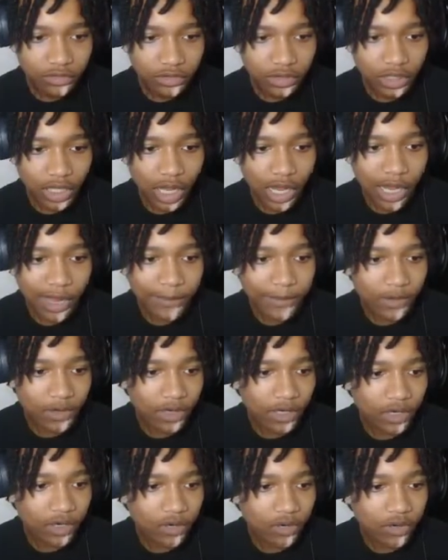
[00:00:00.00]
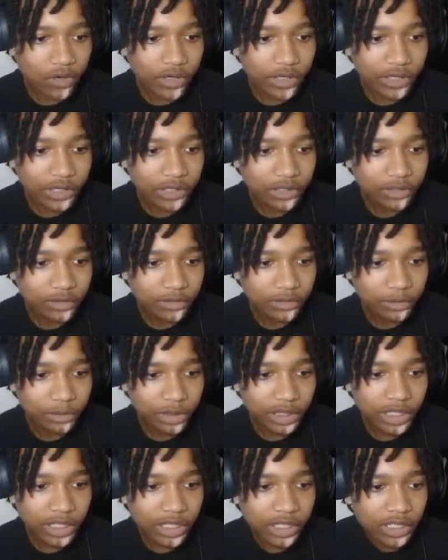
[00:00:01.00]
Can I hop on the court,
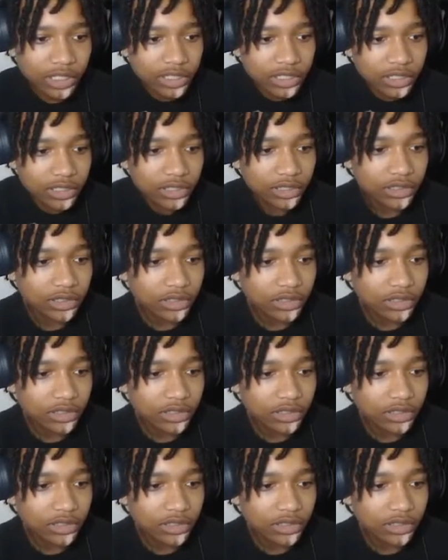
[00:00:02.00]
please?